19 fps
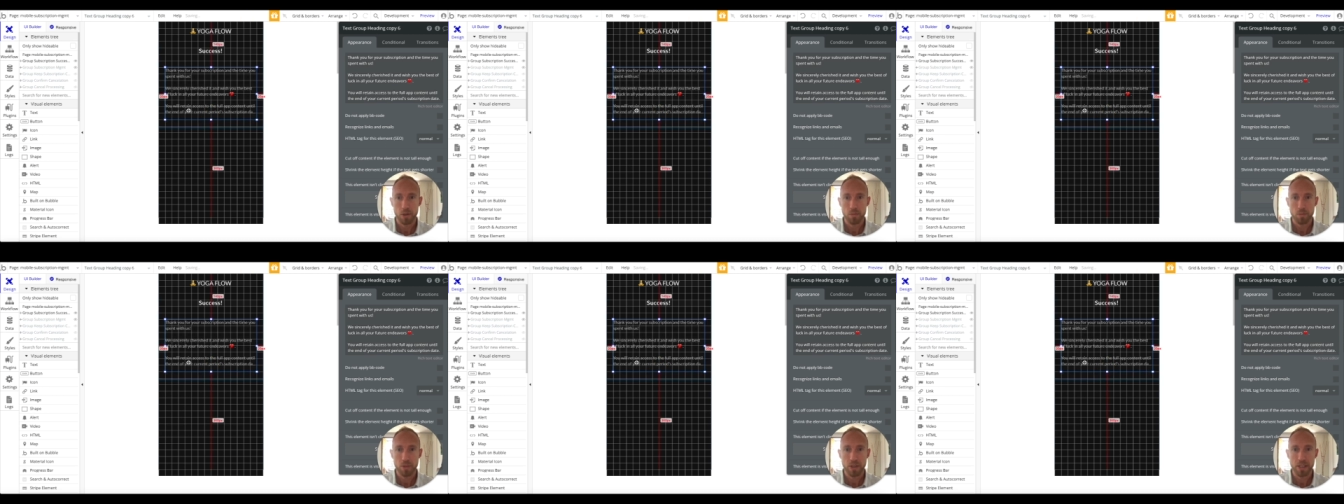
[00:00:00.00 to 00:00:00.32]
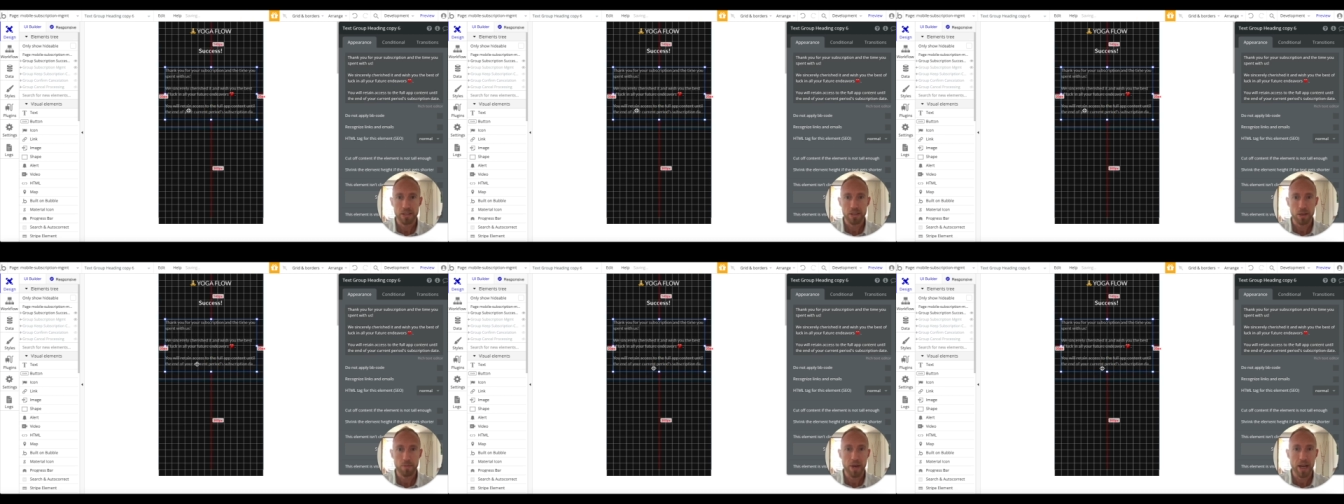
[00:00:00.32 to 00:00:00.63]

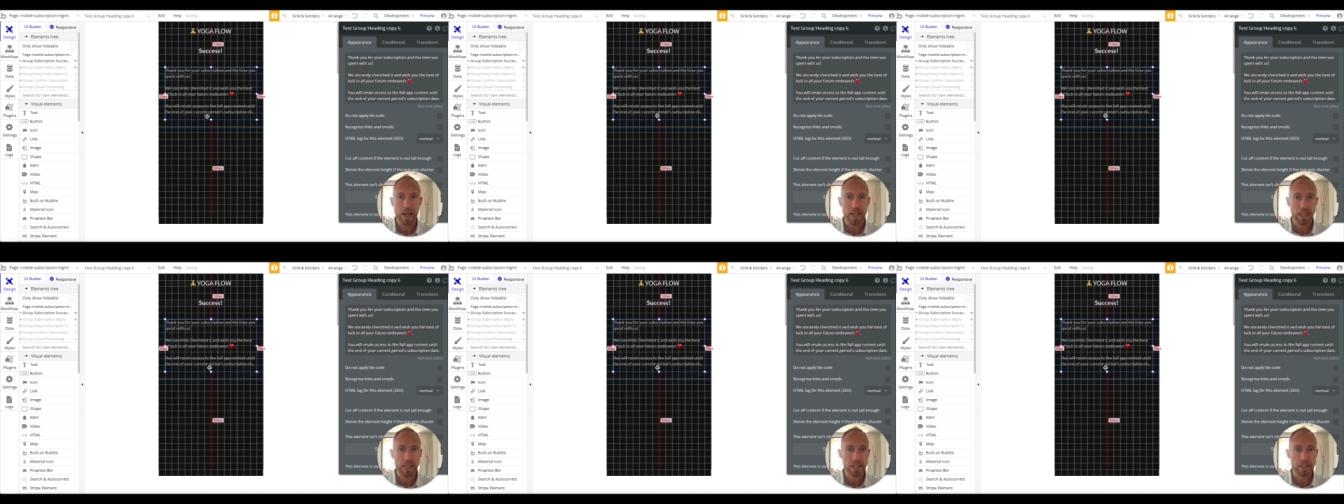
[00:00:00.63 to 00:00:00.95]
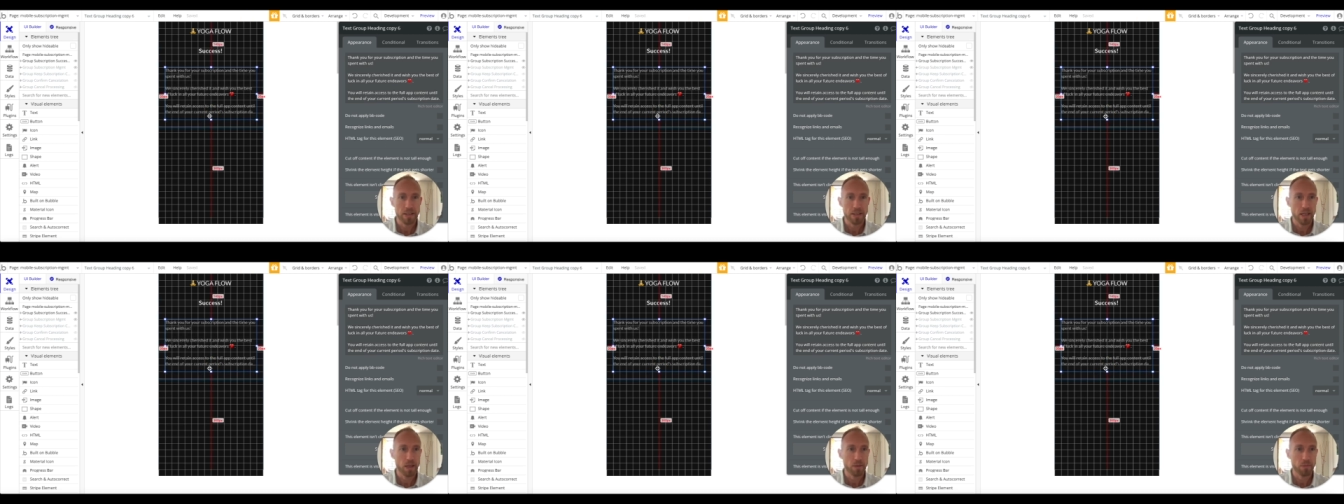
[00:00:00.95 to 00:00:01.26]
please come back
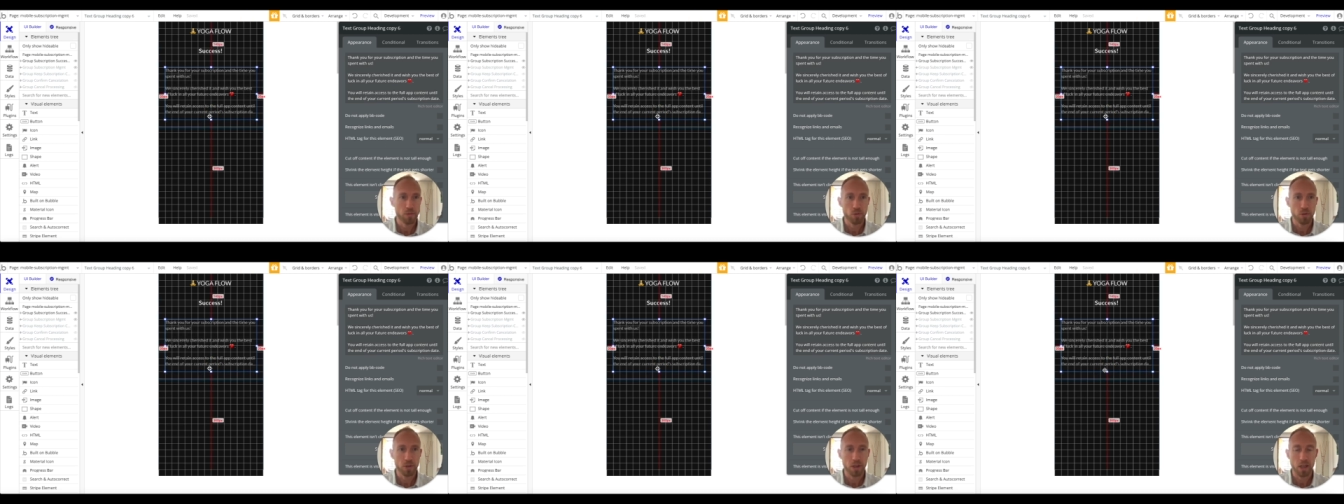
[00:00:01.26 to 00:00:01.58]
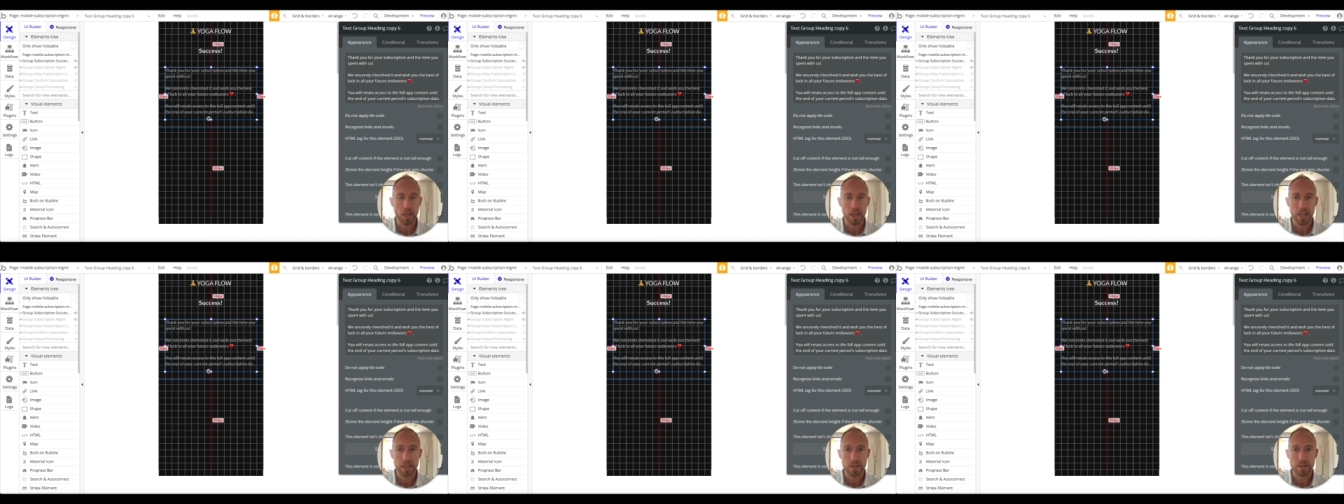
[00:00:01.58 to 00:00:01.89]
anytime you would
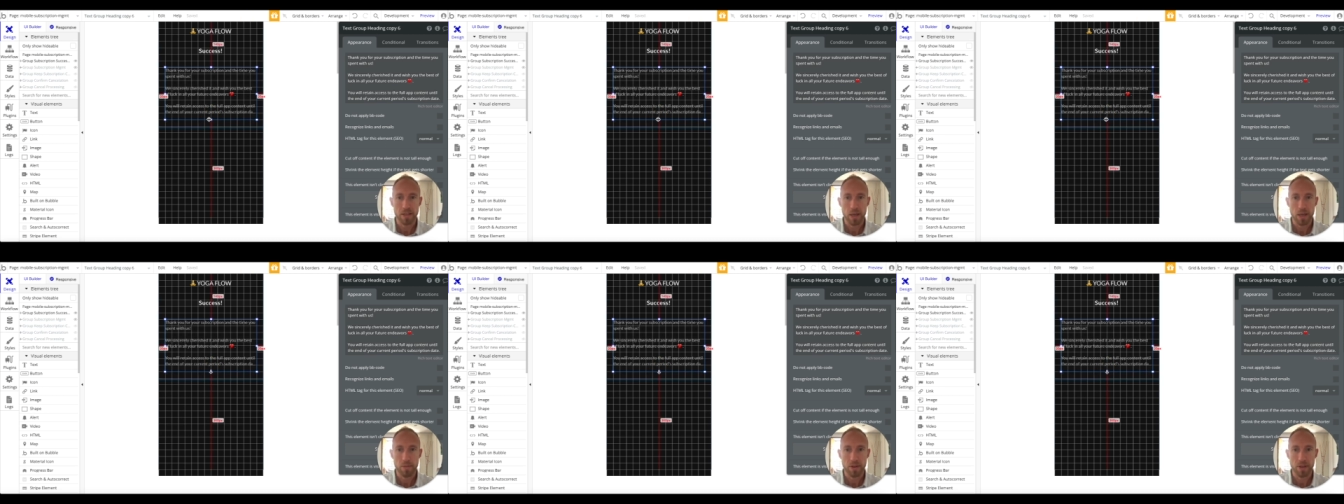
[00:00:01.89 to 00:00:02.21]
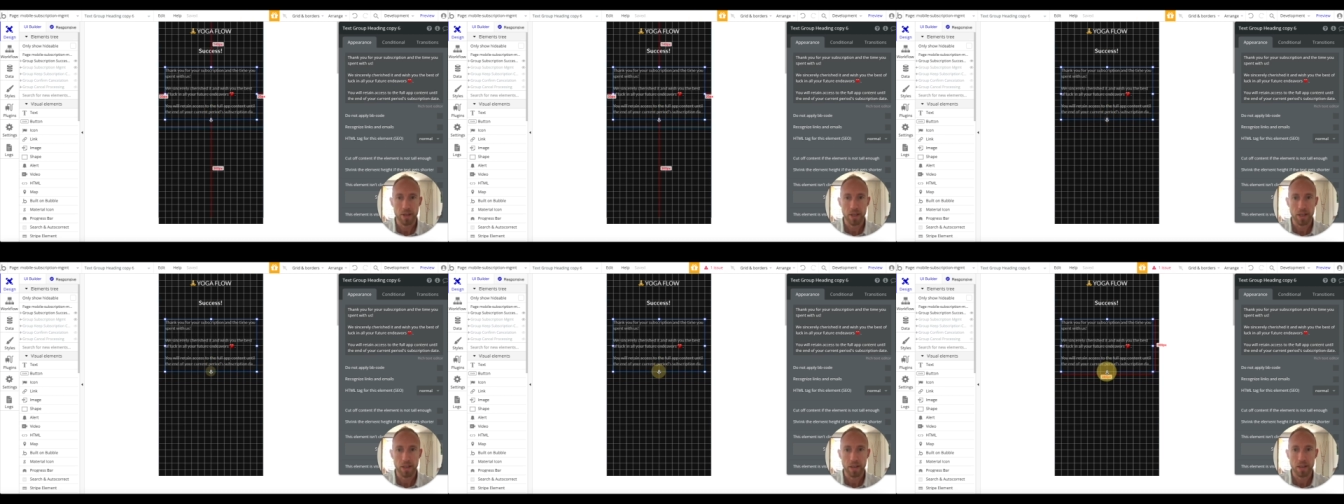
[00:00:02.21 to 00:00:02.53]
like, type of
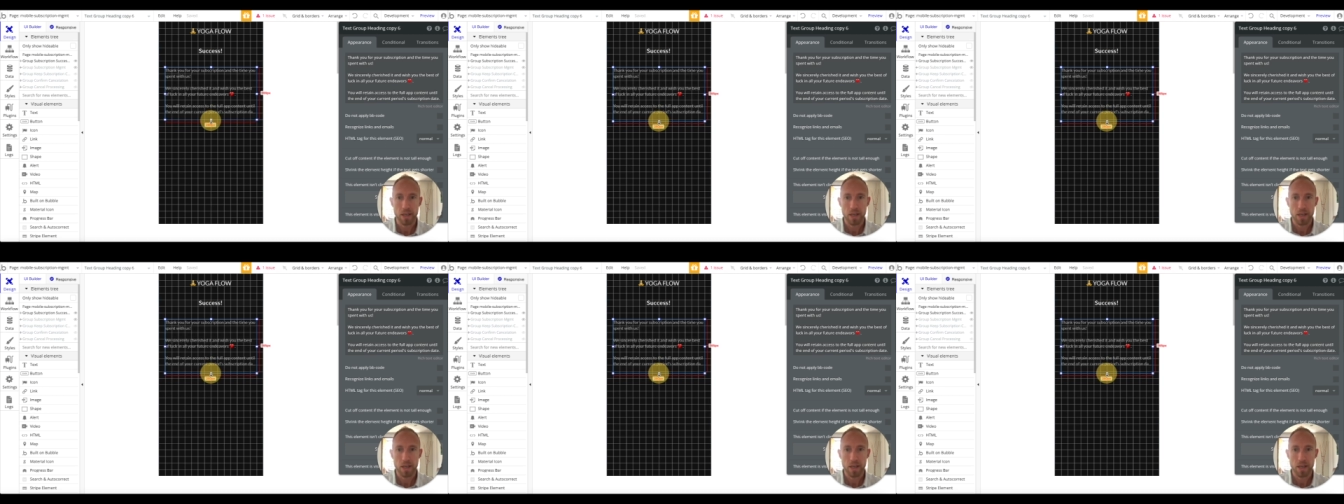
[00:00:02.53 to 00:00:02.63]
thing.